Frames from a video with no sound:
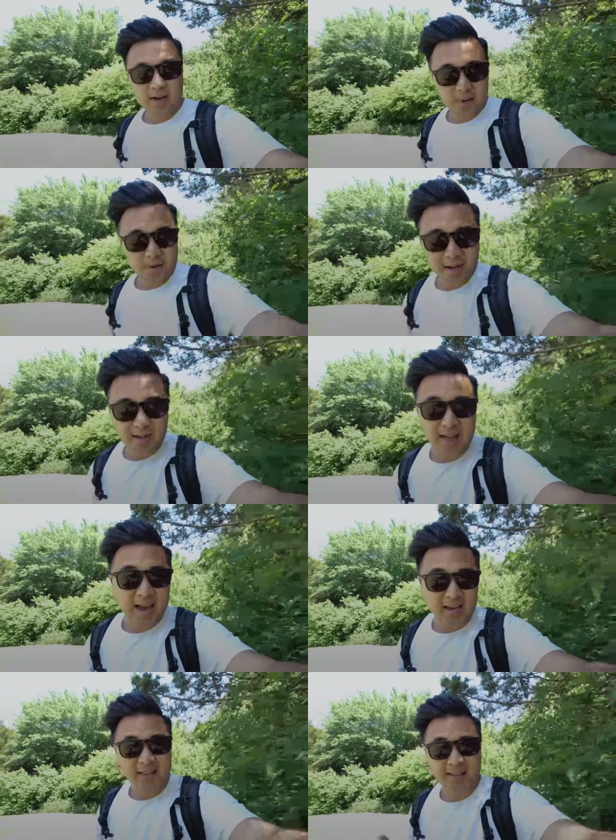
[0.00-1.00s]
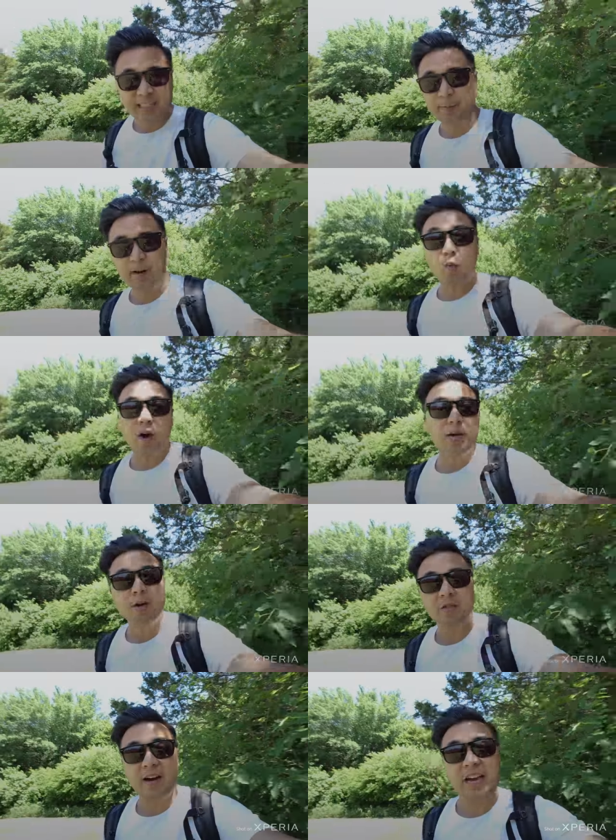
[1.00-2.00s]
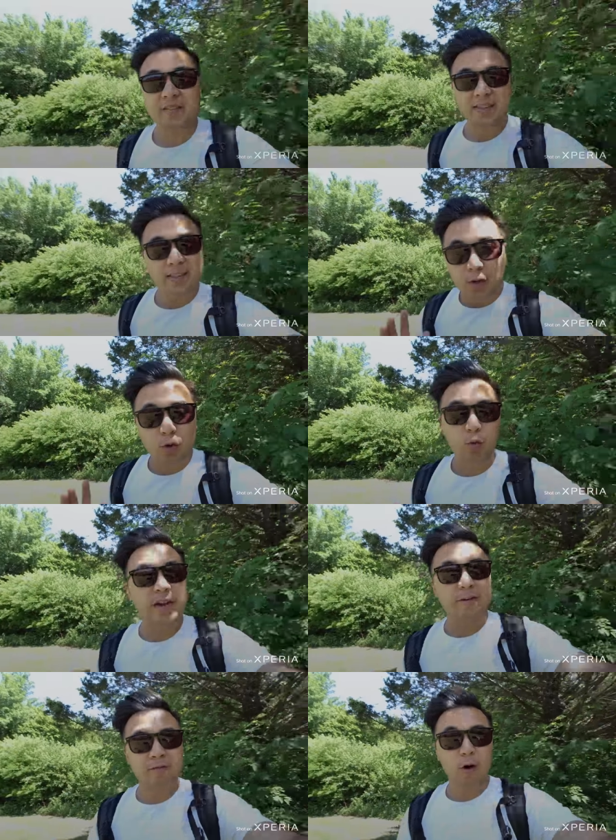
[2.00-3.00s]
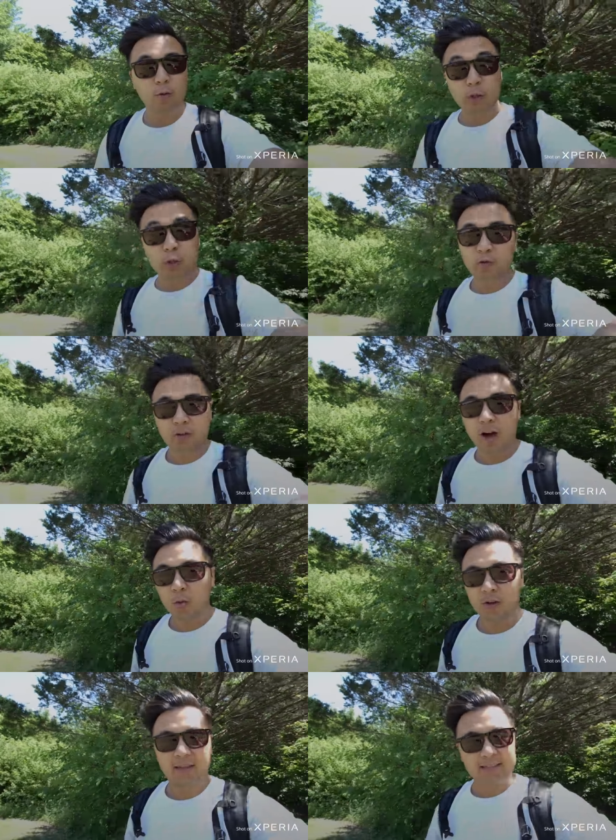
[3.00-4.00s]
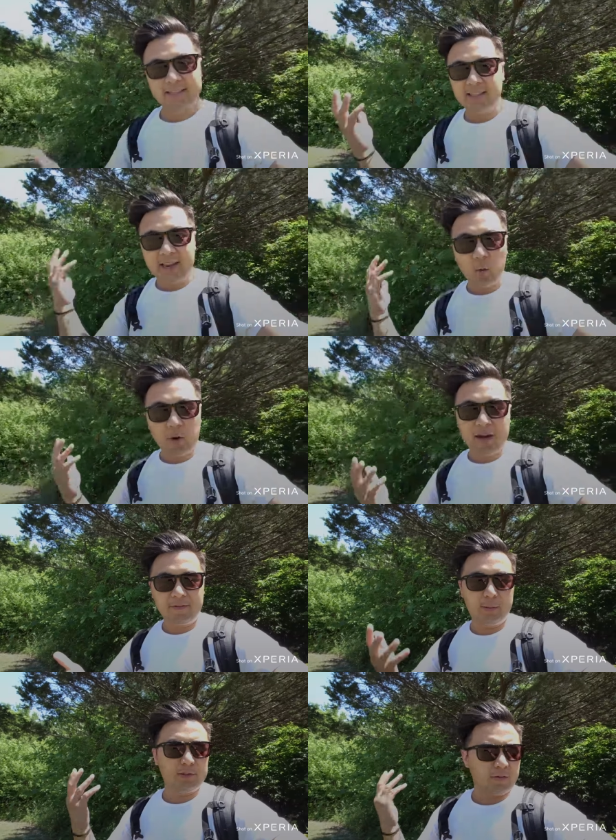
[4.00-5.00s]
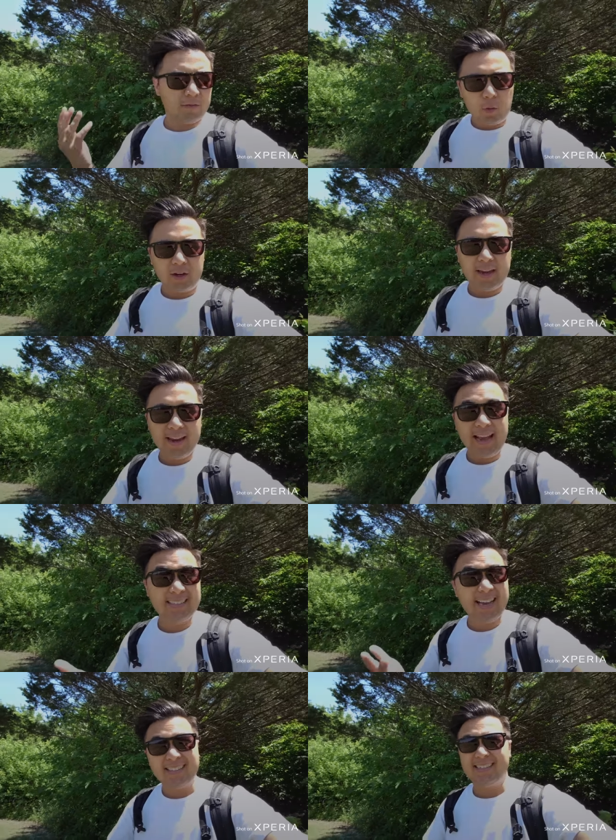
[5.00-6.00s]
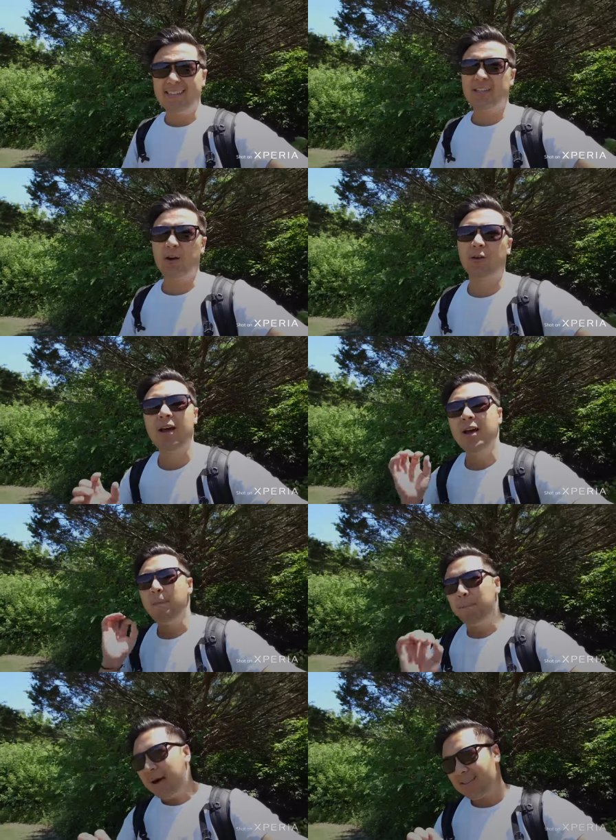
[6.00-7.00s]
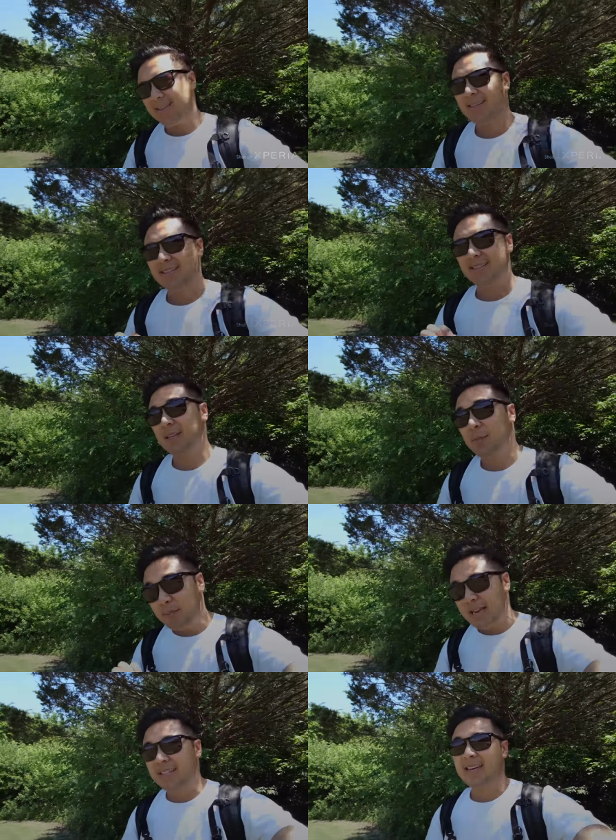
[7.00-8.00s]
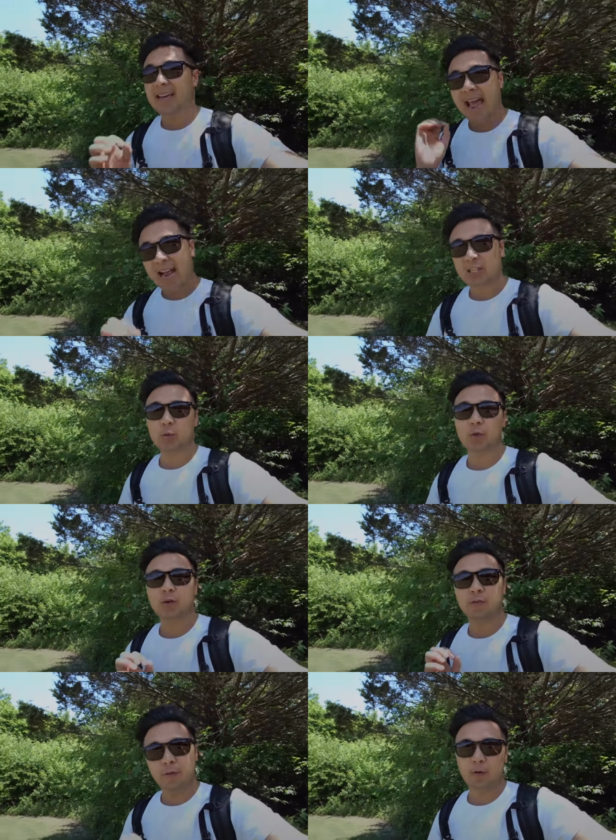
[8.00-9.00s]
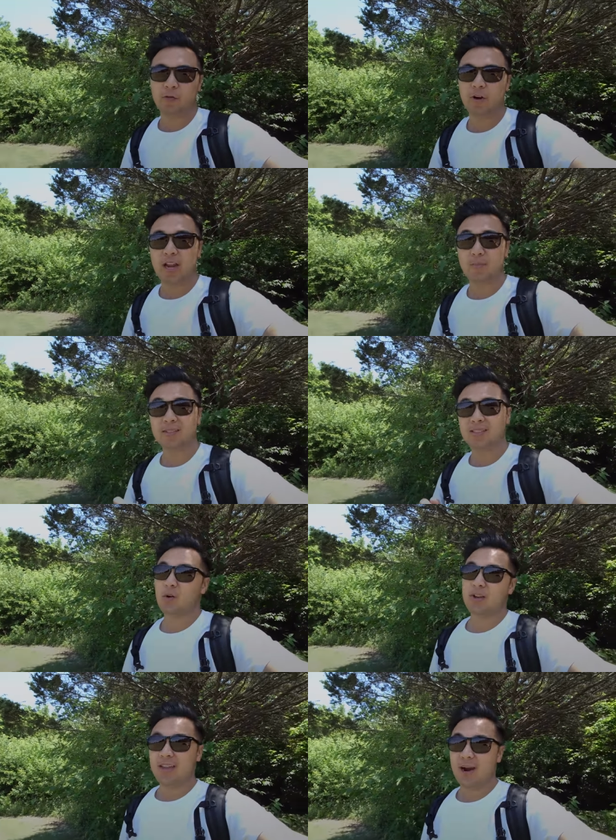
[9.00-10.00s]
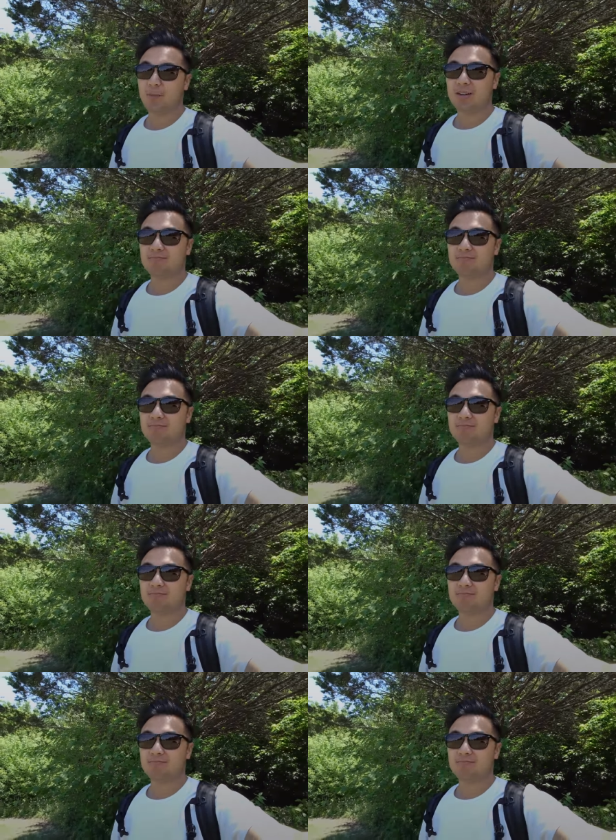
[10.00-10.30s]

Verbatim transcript: Now, I'm not gonna lie, the Xperia one Mark five is a great phone to vlog with. It's lightweight, films in four K, has S-Cinetone, but does it beat an actual full-frame Sony camera?